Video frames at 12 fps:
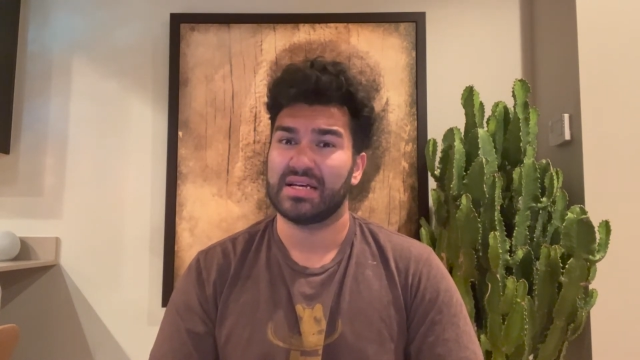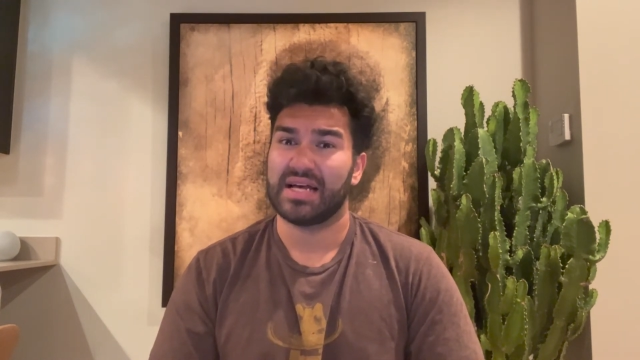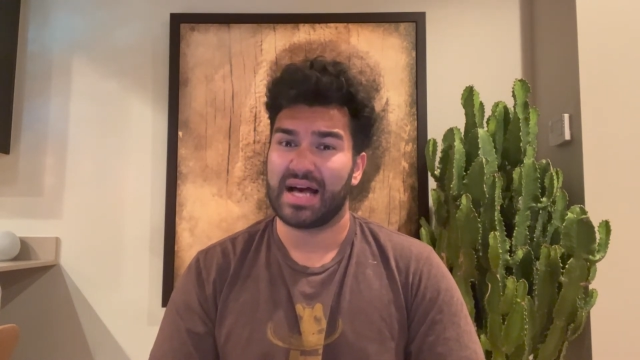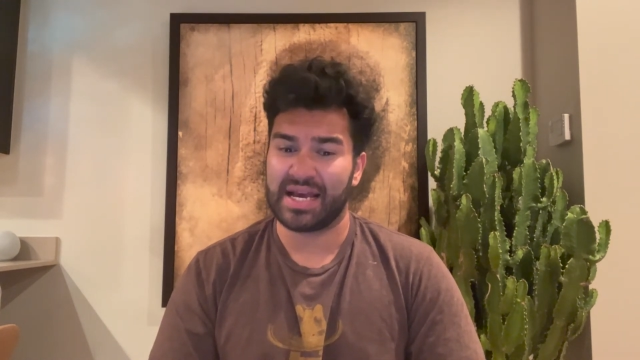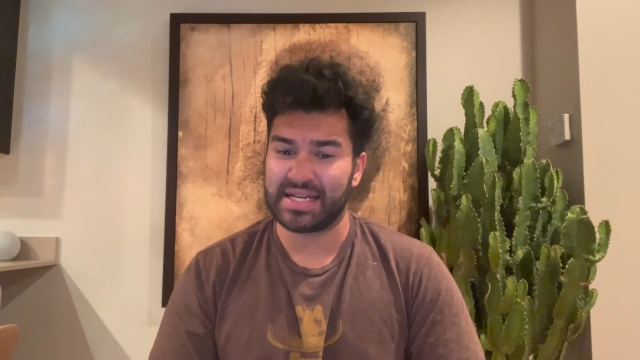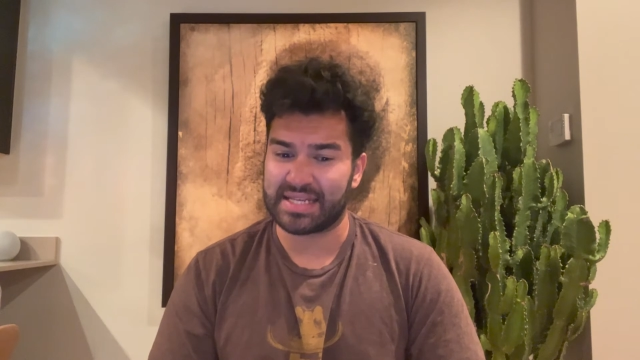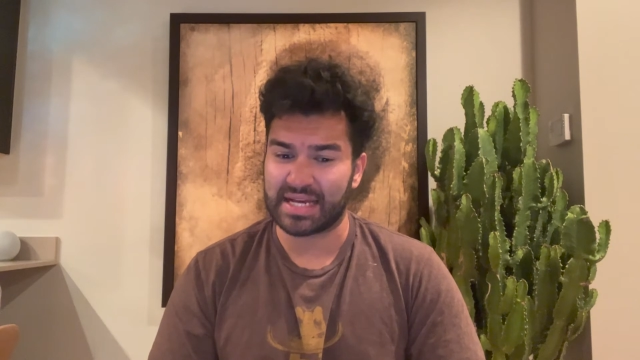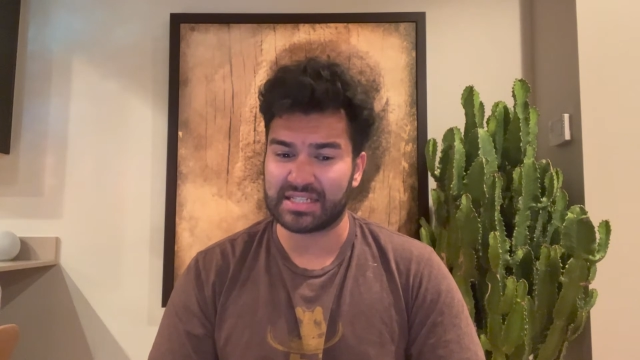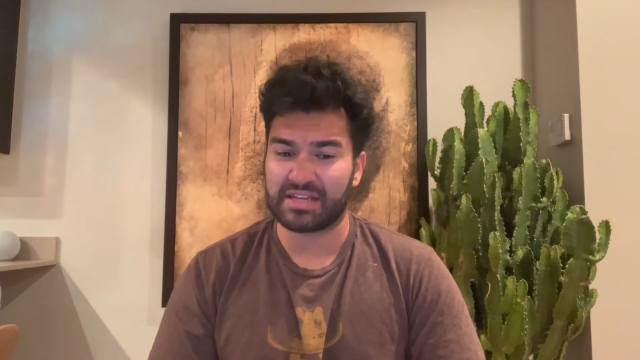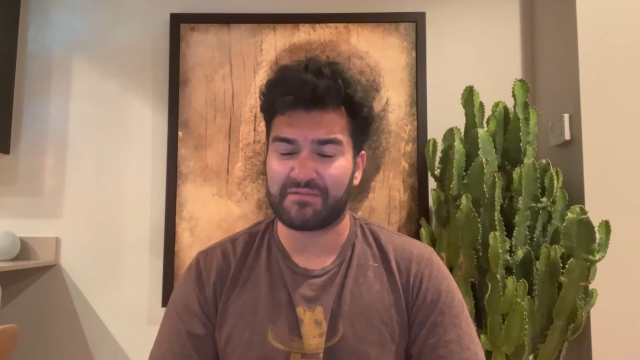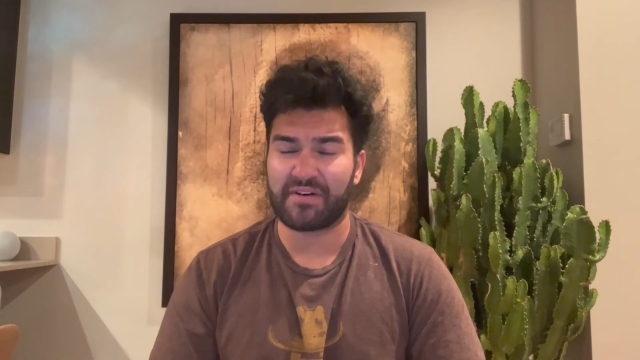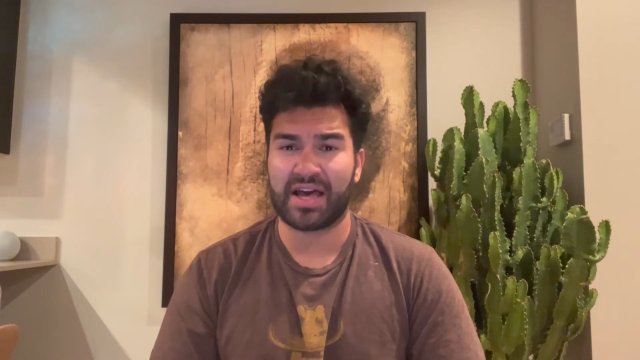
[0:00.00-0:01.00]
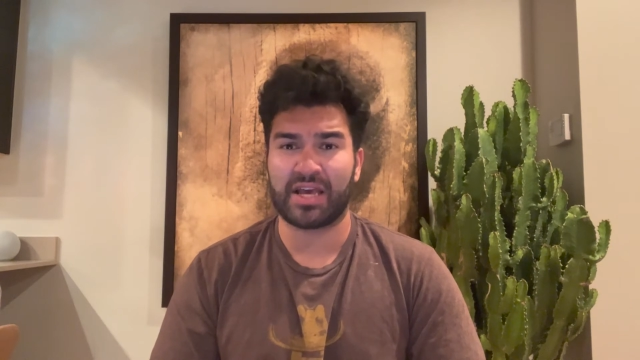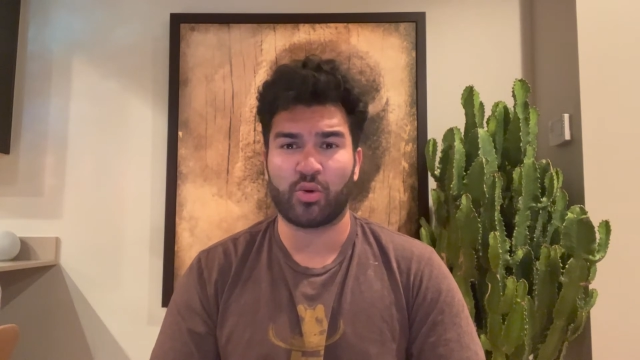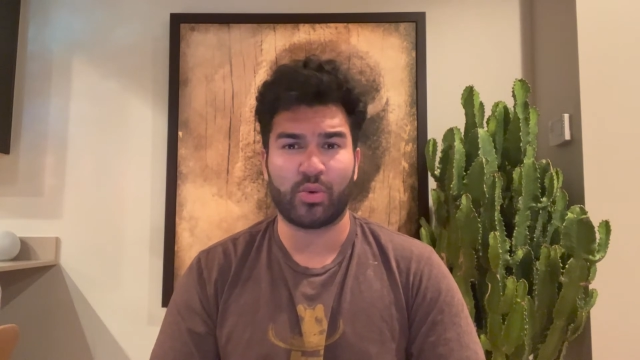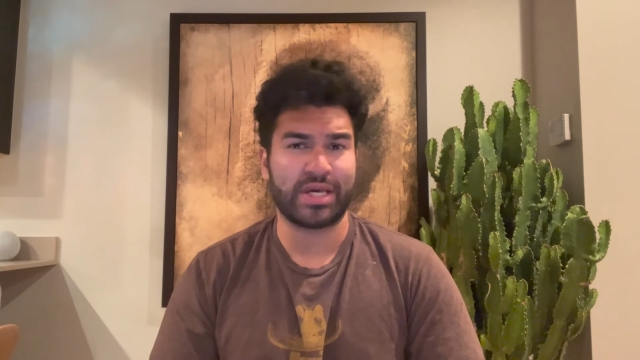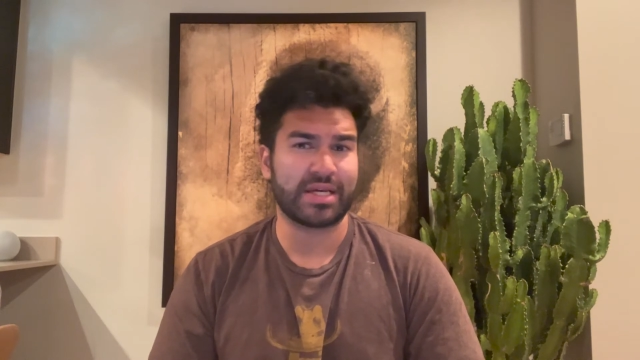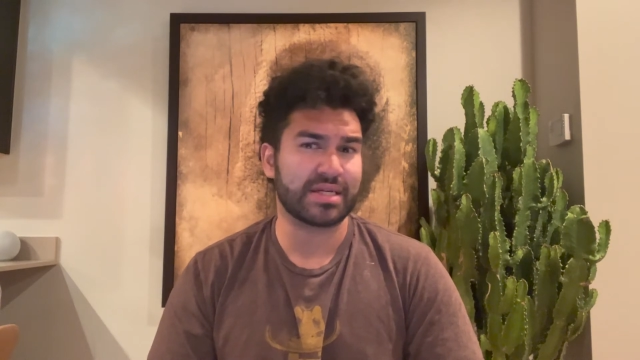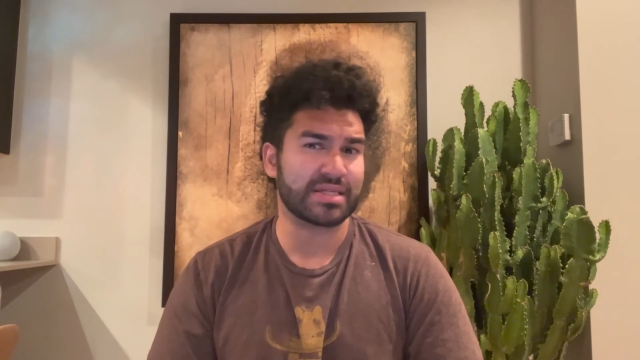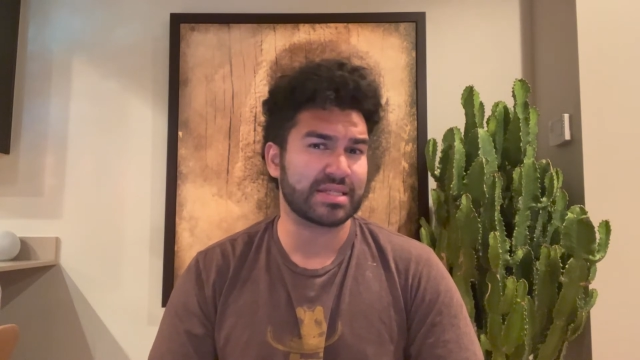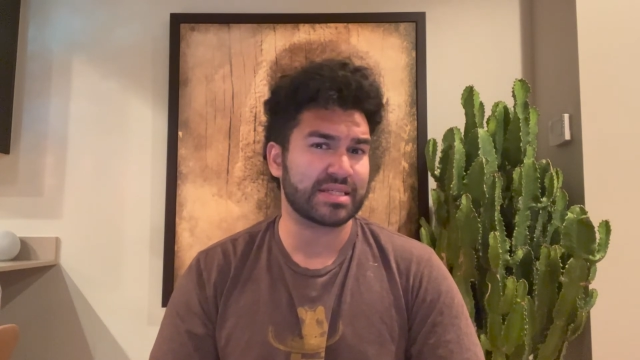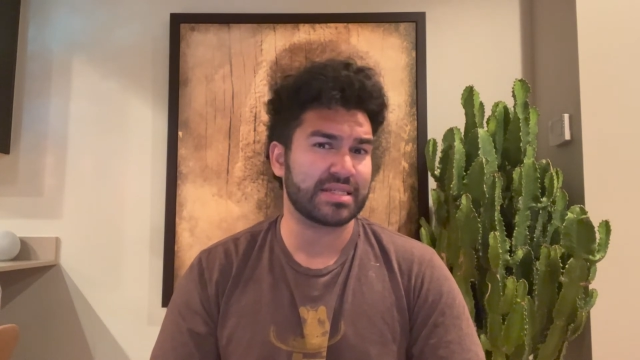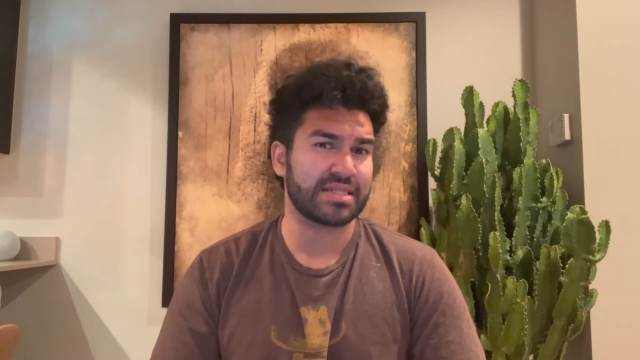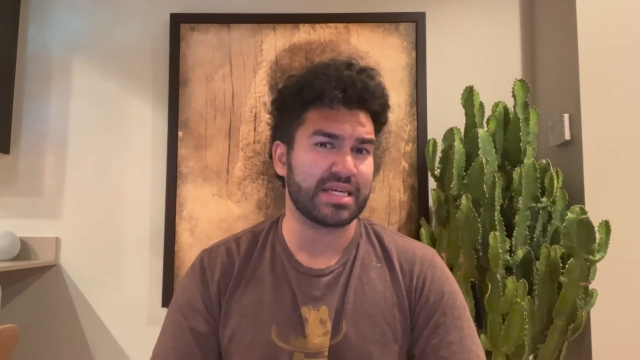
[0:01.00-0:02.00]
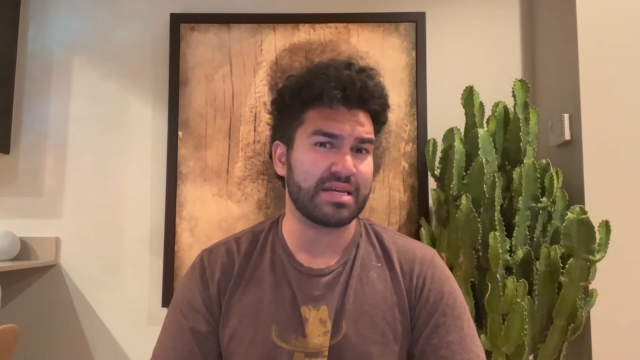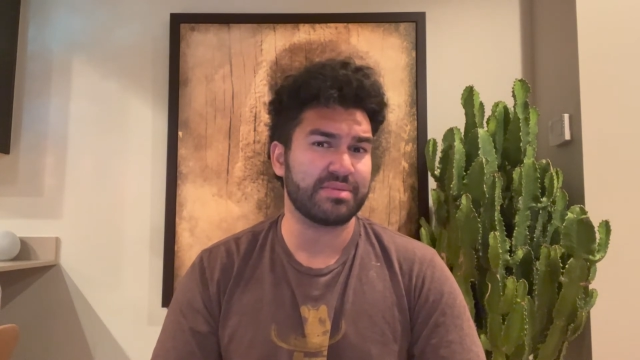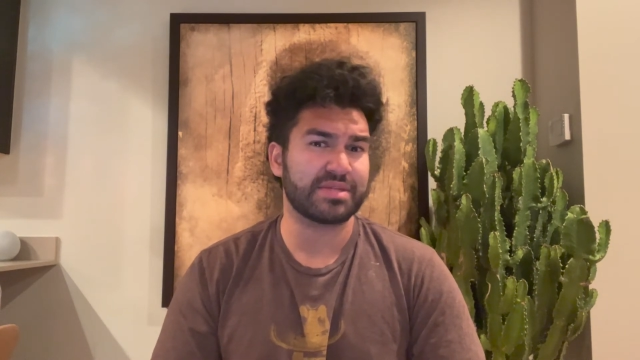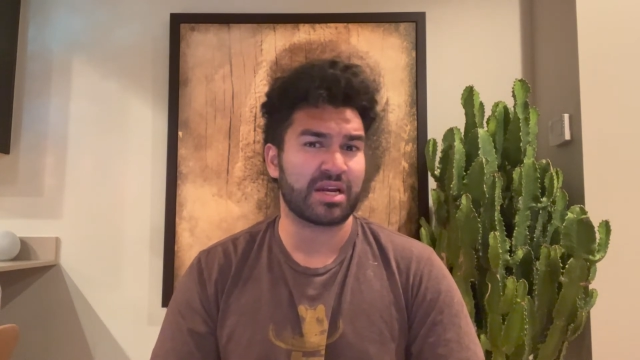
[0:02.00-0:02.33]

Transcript: identifying weaknesses in teams